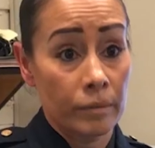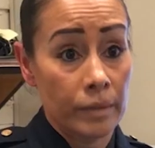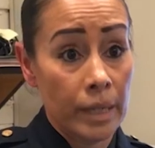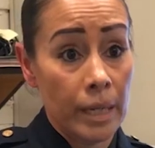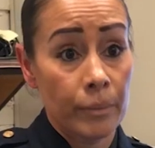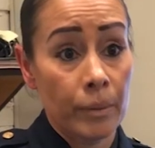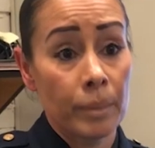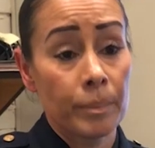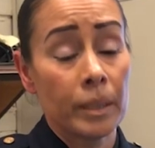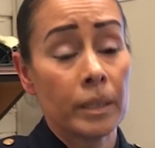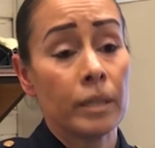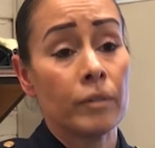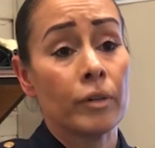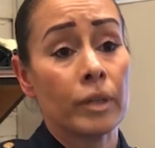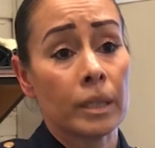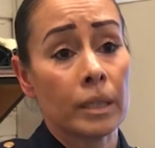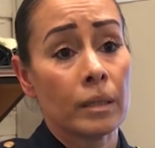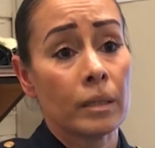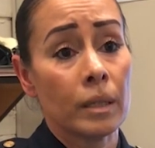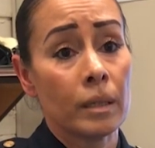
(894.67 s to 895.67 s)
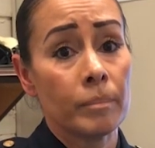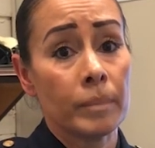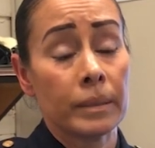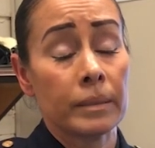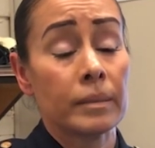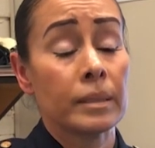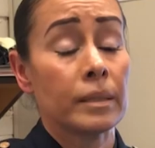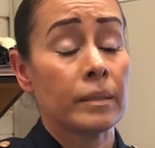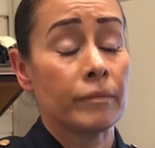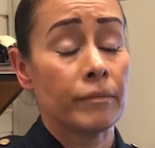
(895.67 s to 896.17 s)
the NYPD running club, and
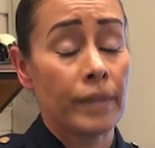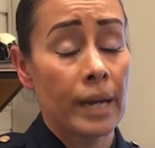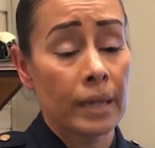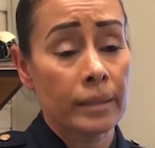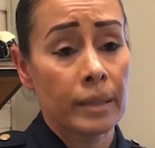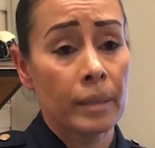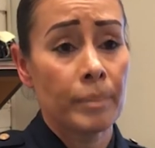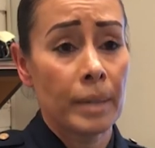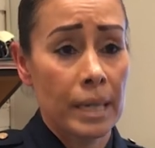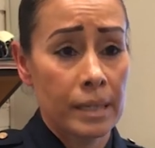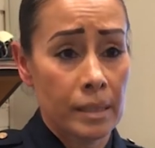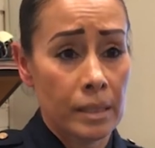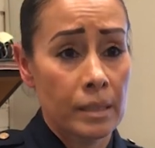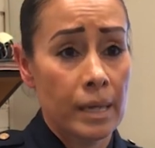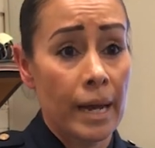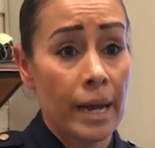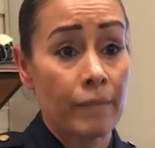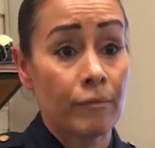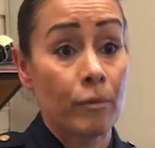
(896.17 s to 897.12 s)
in fact, I plan to have